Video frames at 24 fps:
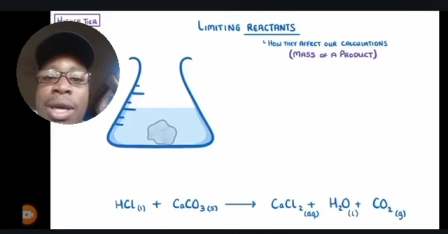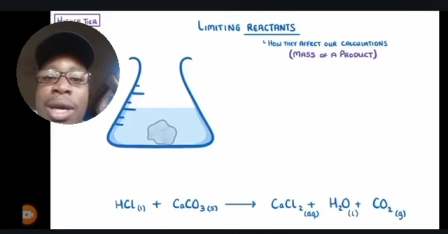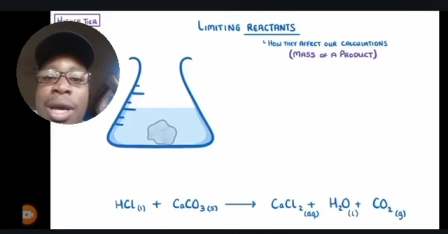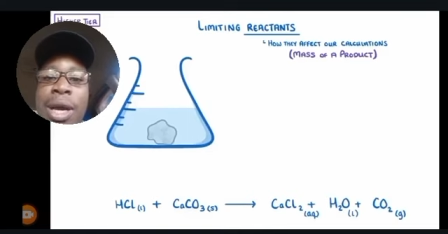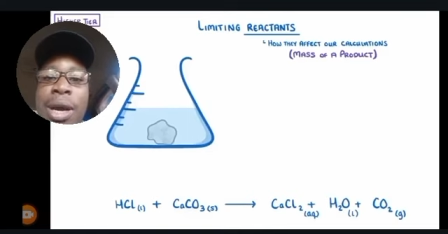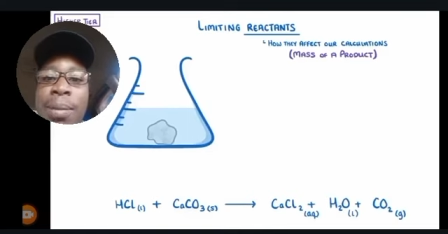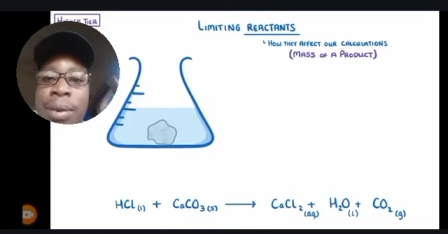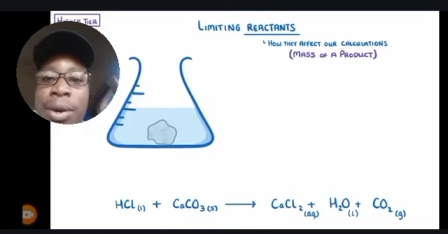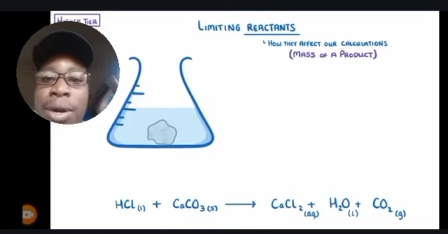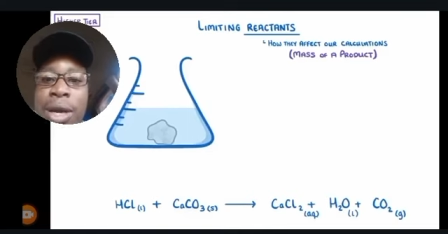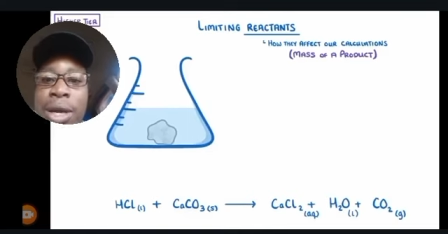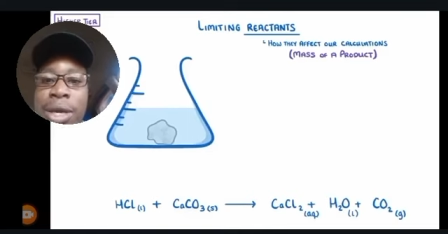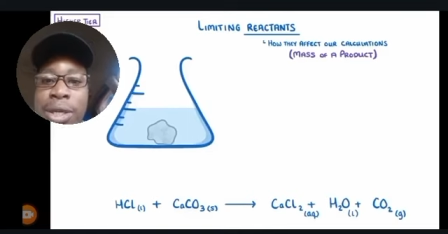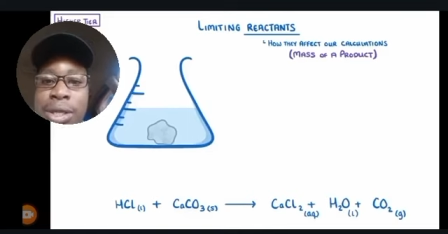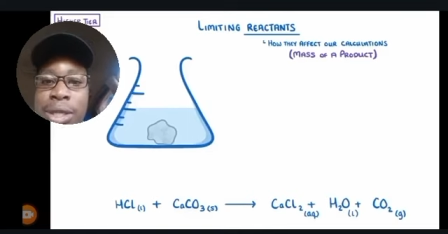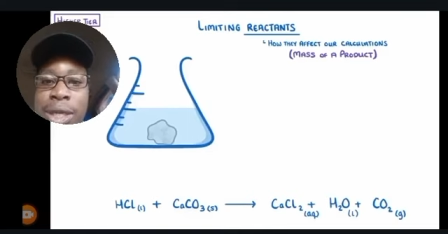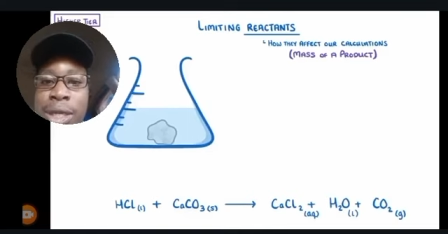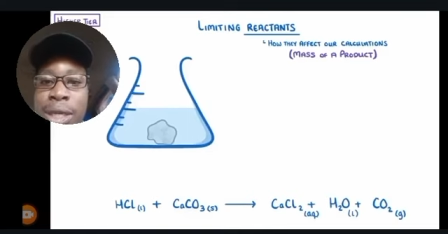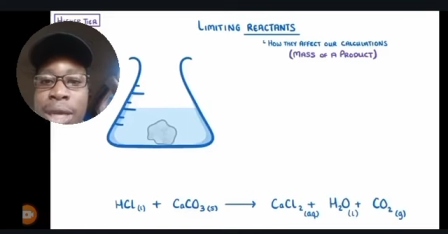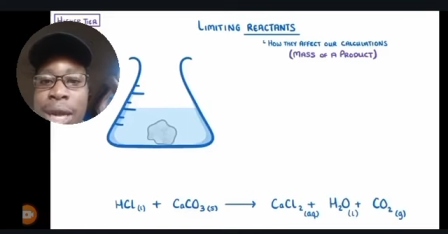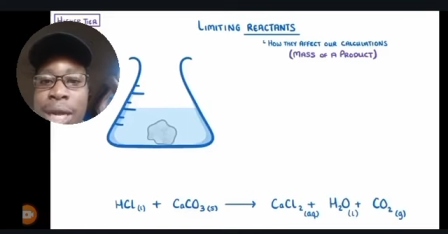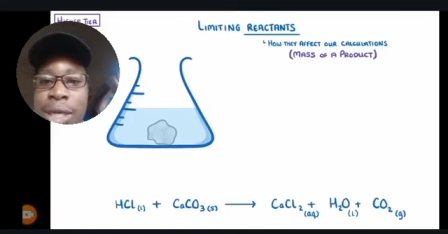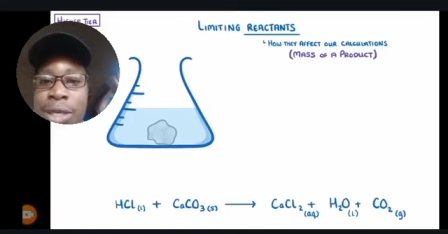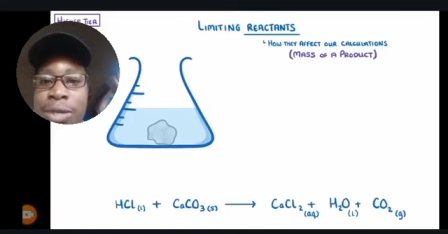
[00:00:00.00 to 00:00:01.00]
carbon
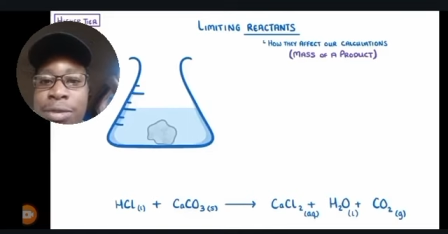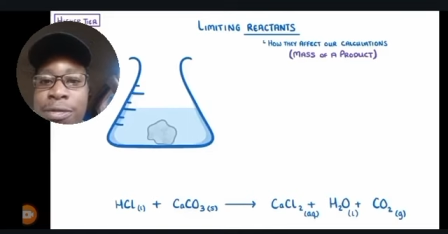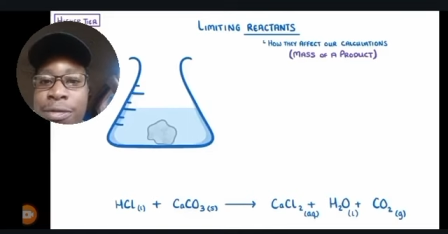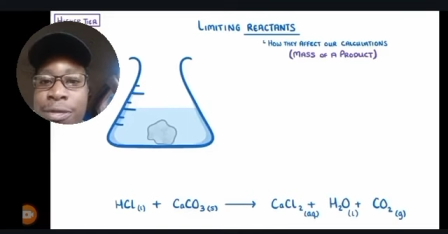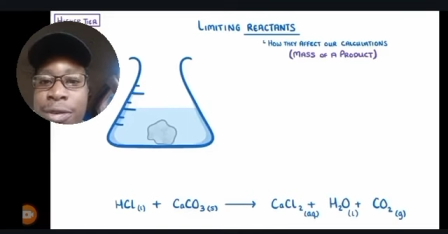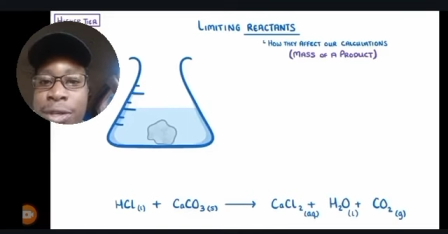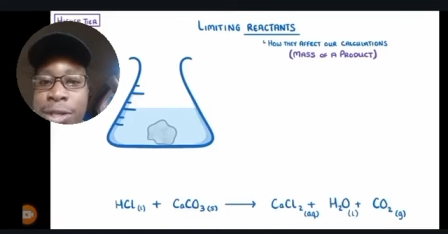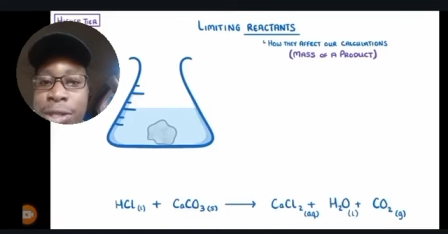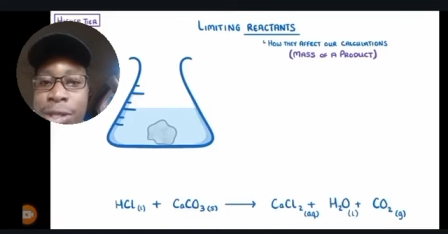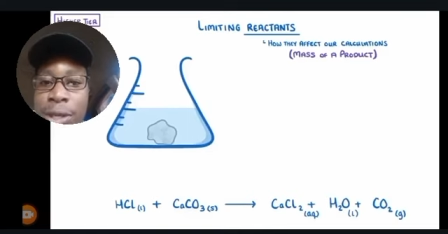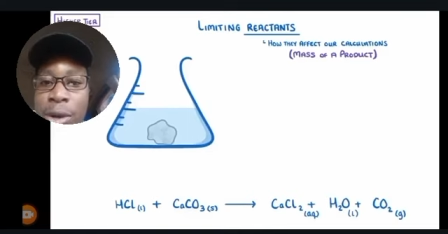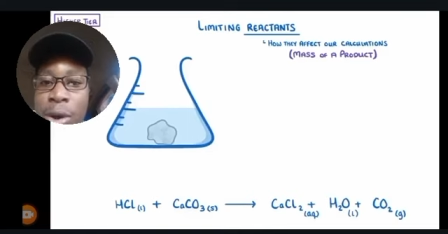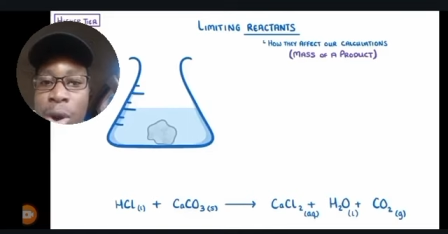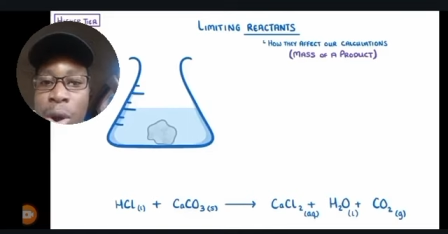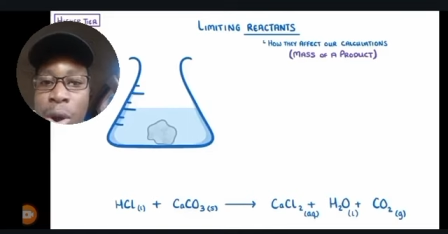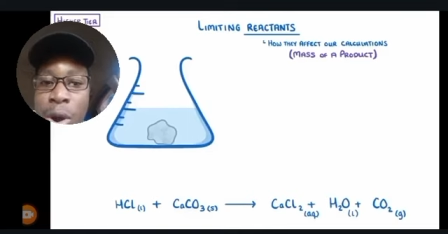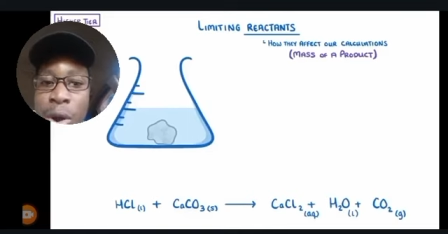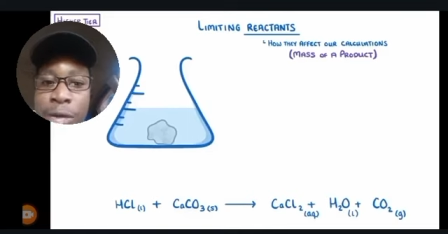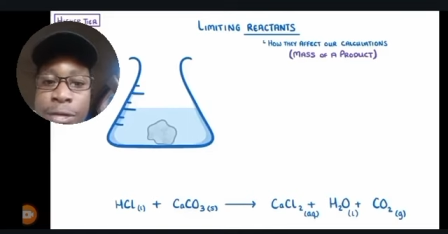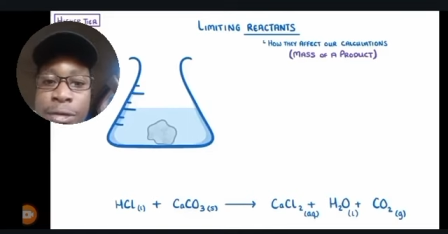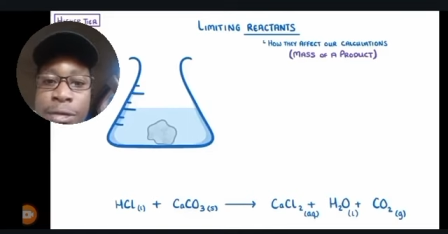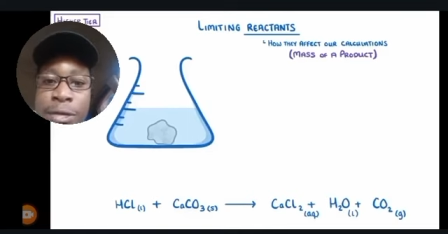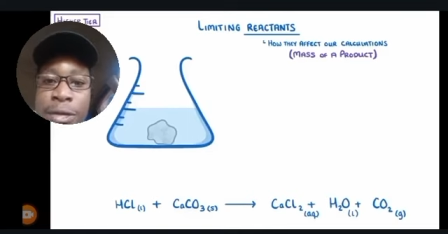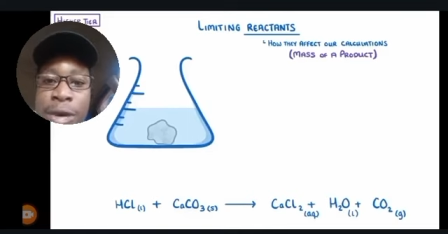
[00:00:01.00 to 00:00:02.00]
dioxide gas fizzing
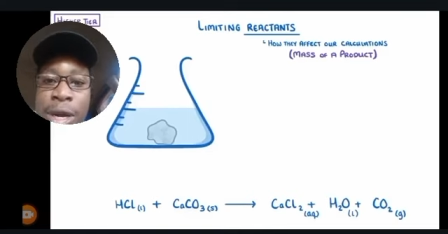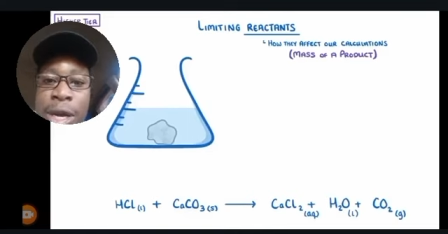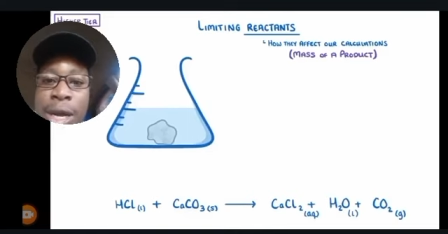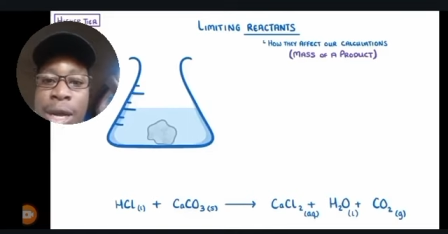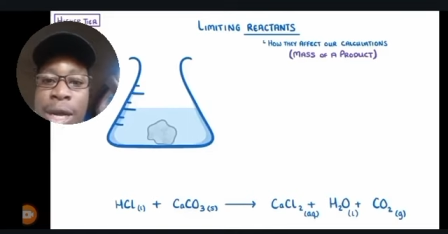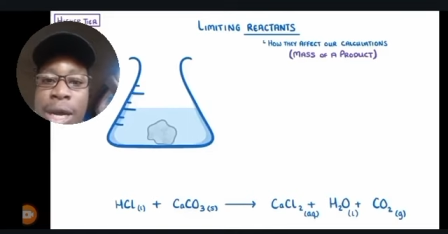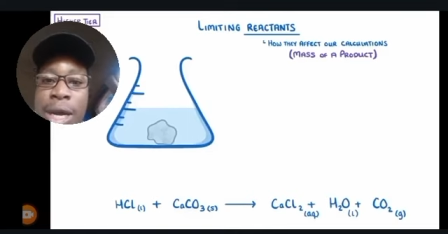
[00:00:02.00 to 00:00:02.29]
off.